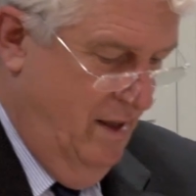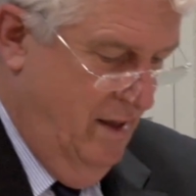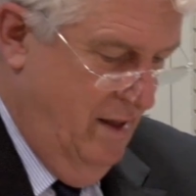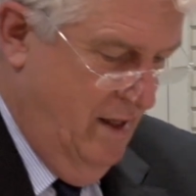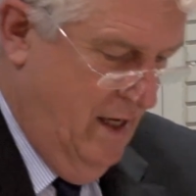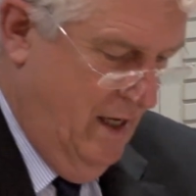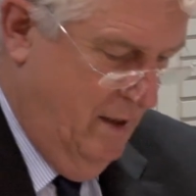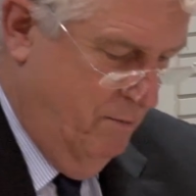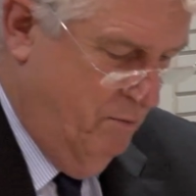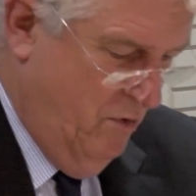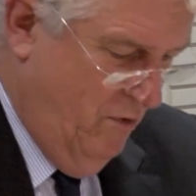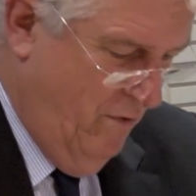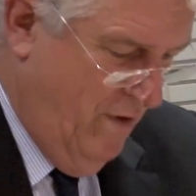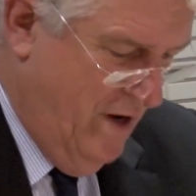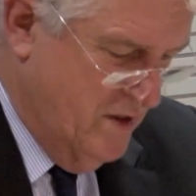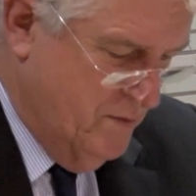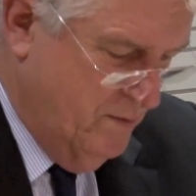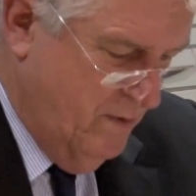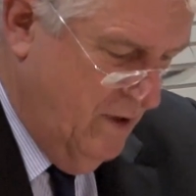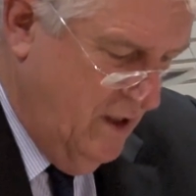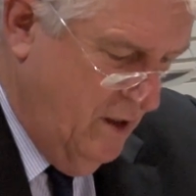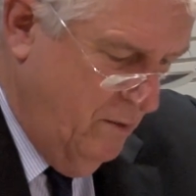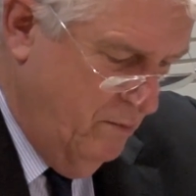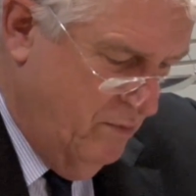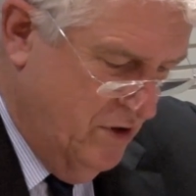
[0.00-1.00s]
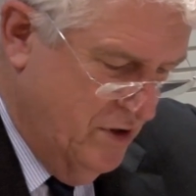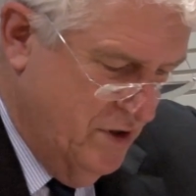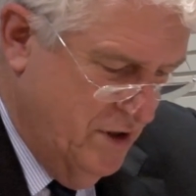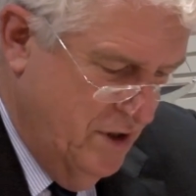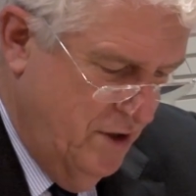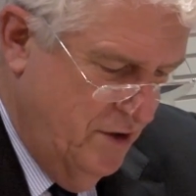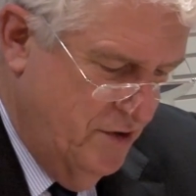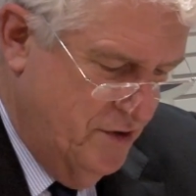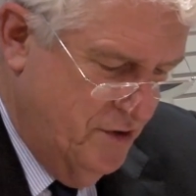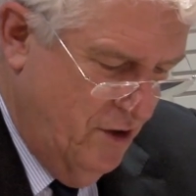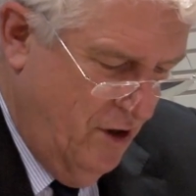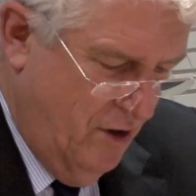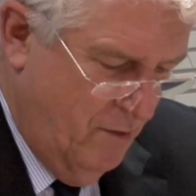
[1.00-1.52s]
that Bovespa, the
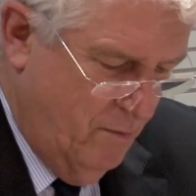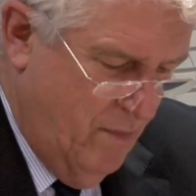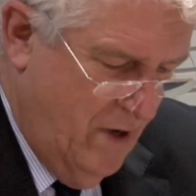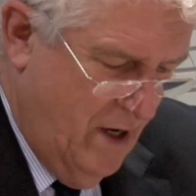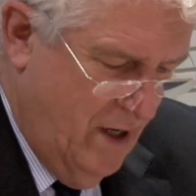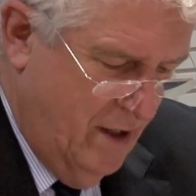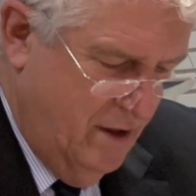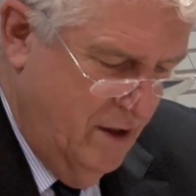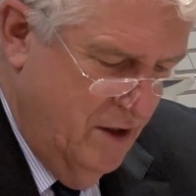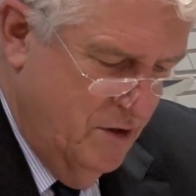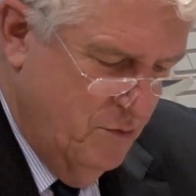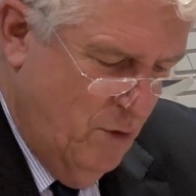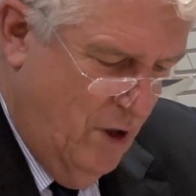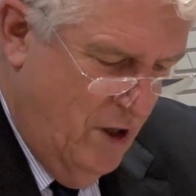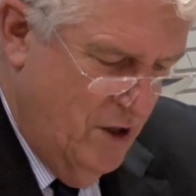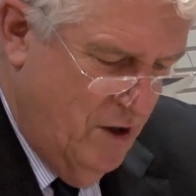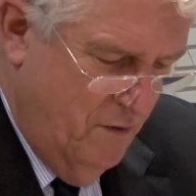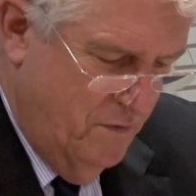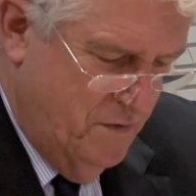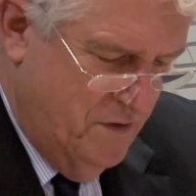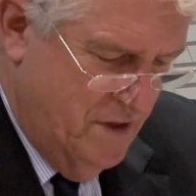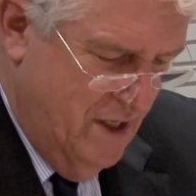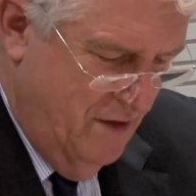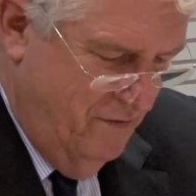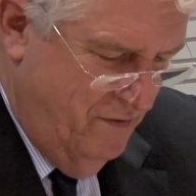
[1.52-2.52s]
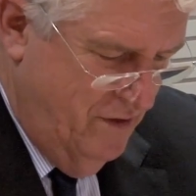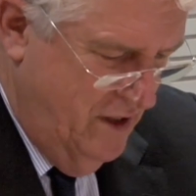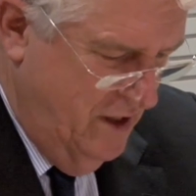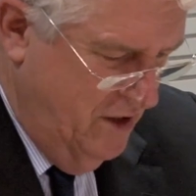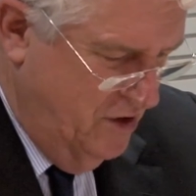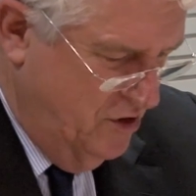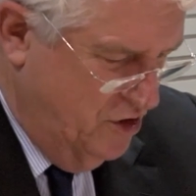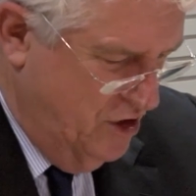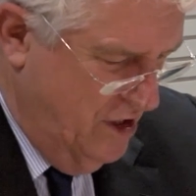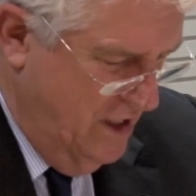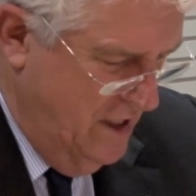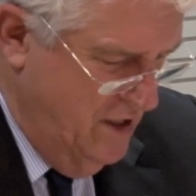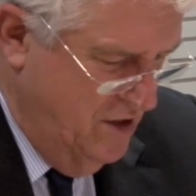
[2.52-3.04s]
Brazil stock market, is one of 7
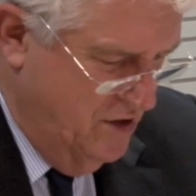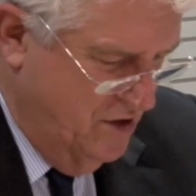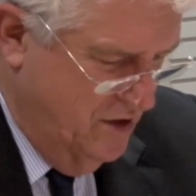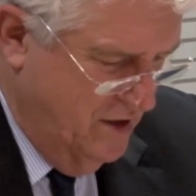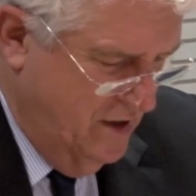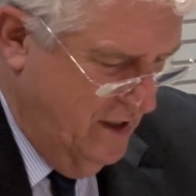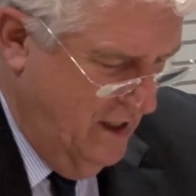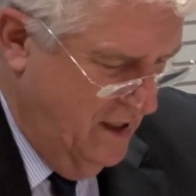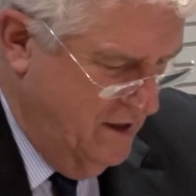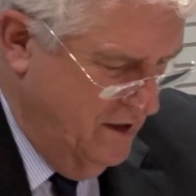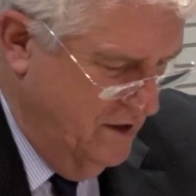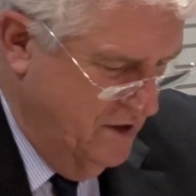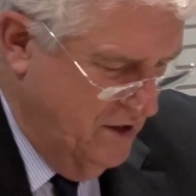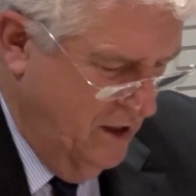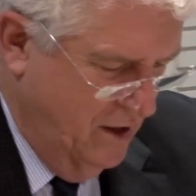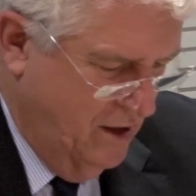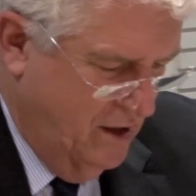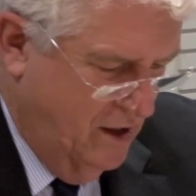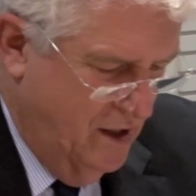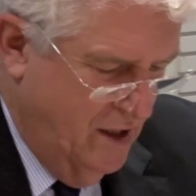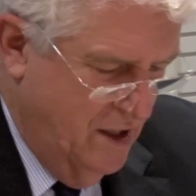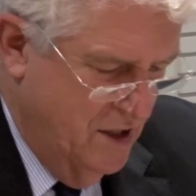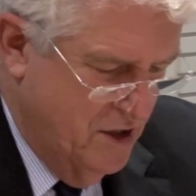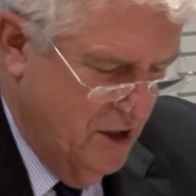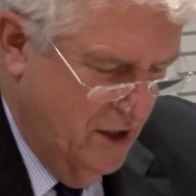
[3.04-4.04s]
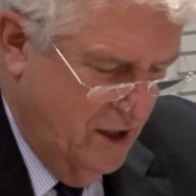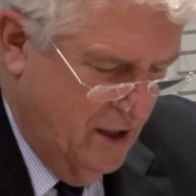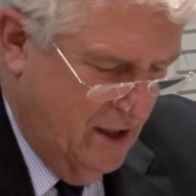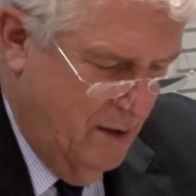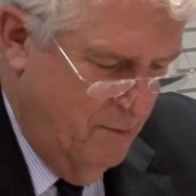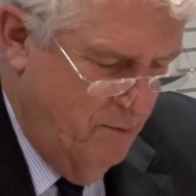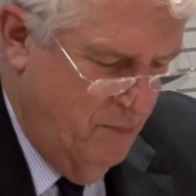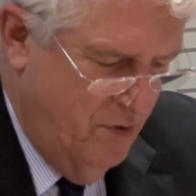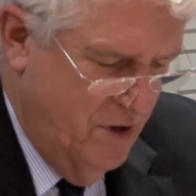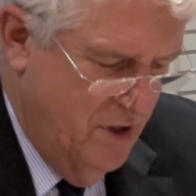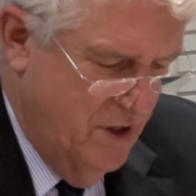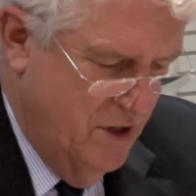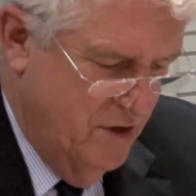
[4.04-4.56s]
exchanges that is encouraging
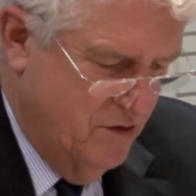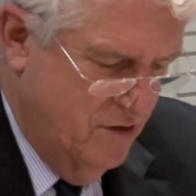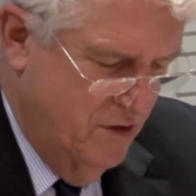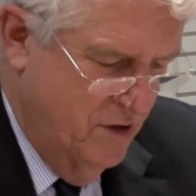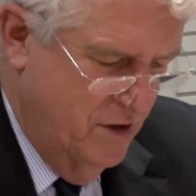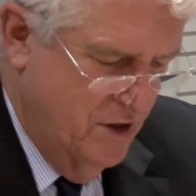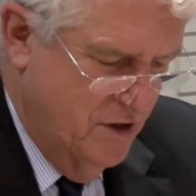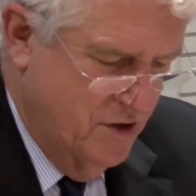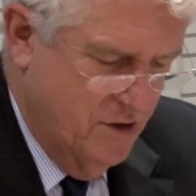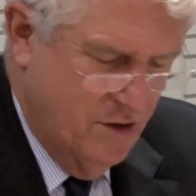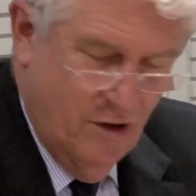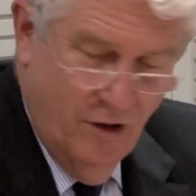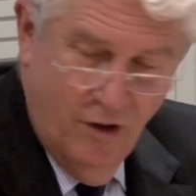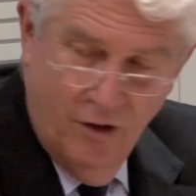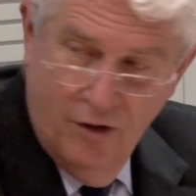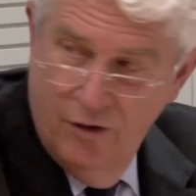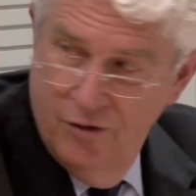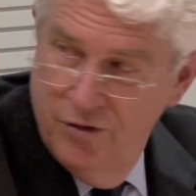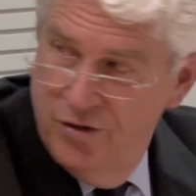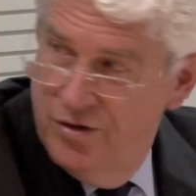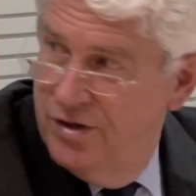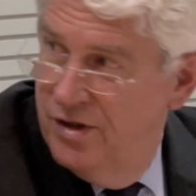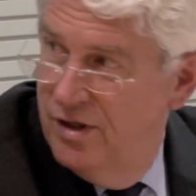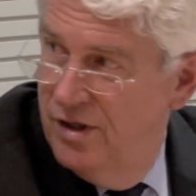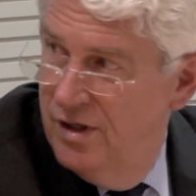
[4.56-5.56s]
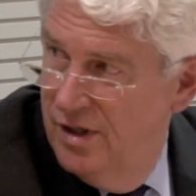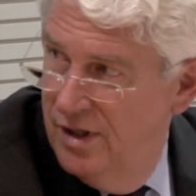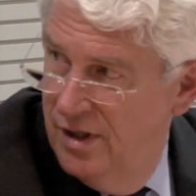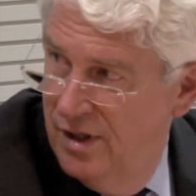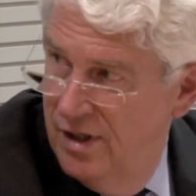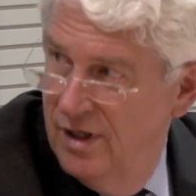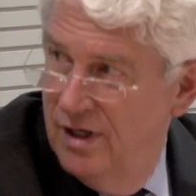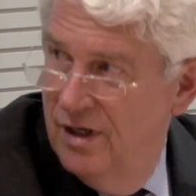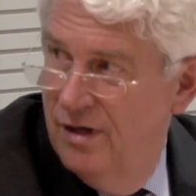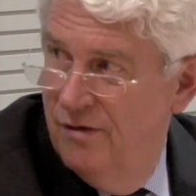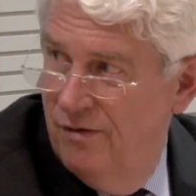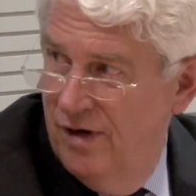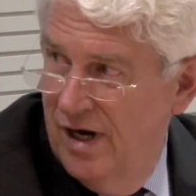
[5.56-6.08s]
companies to disclose
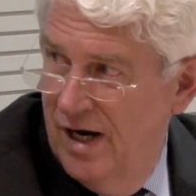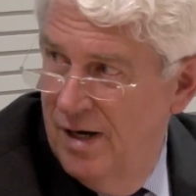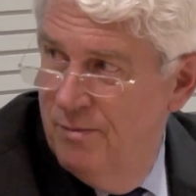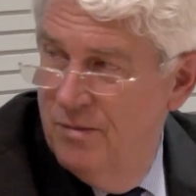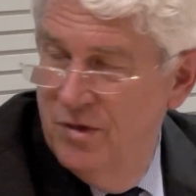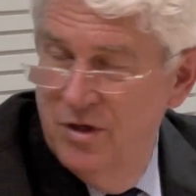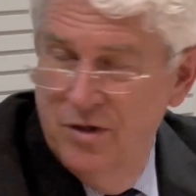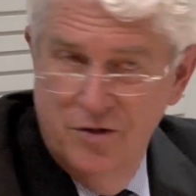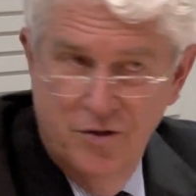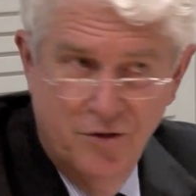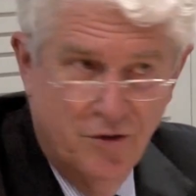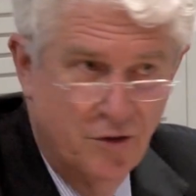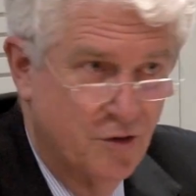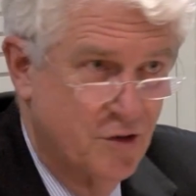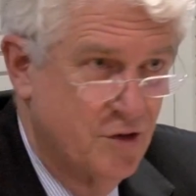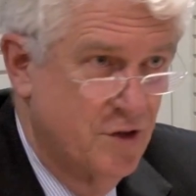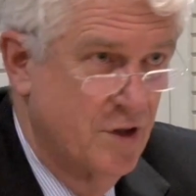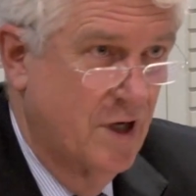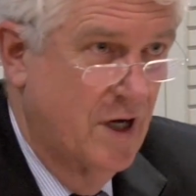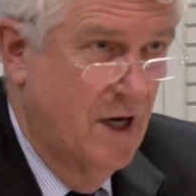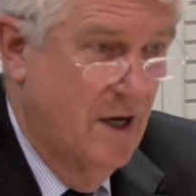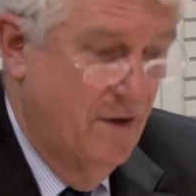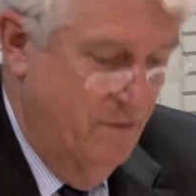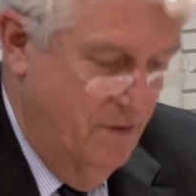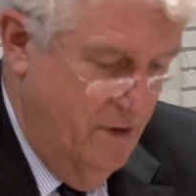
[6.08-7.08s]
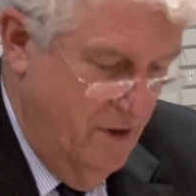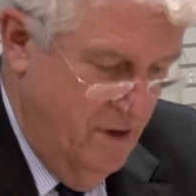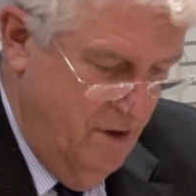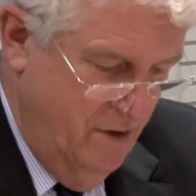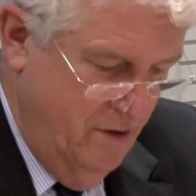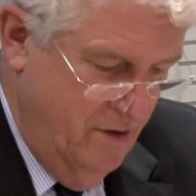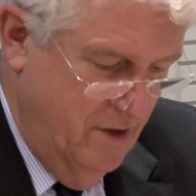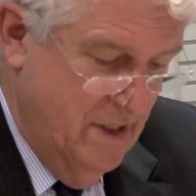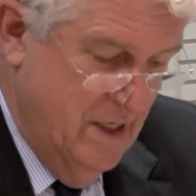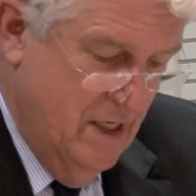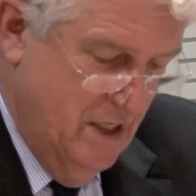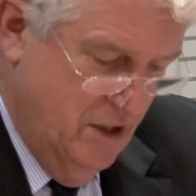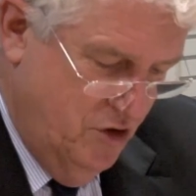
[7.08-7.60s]
environmental, social
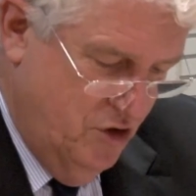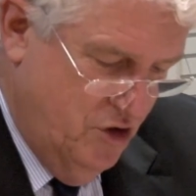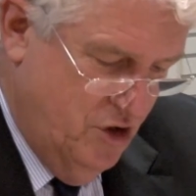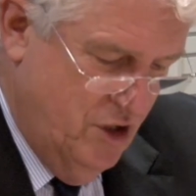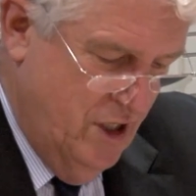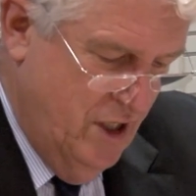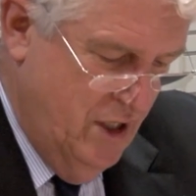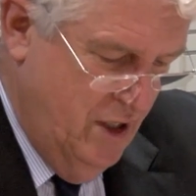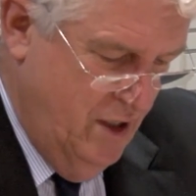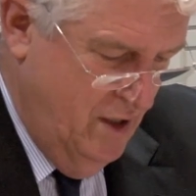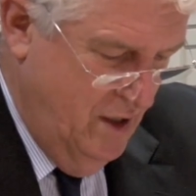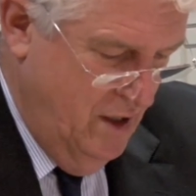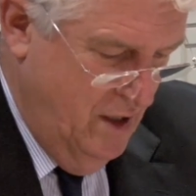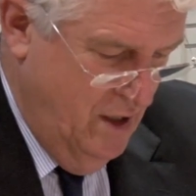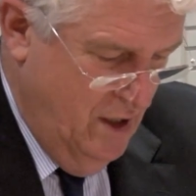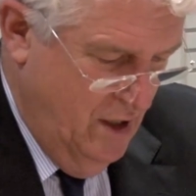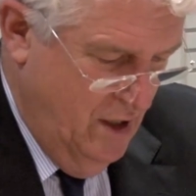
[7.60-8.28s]
governance, ESG